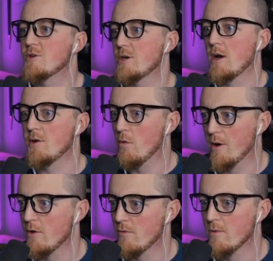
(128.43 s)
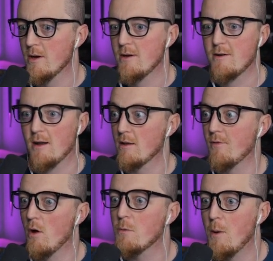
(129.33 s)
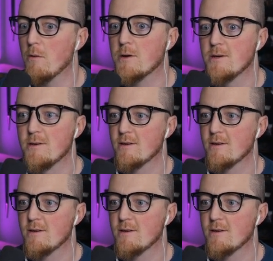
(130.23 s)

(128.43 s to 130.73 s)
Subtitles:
which I don't want to do. I love the Hulk bulk.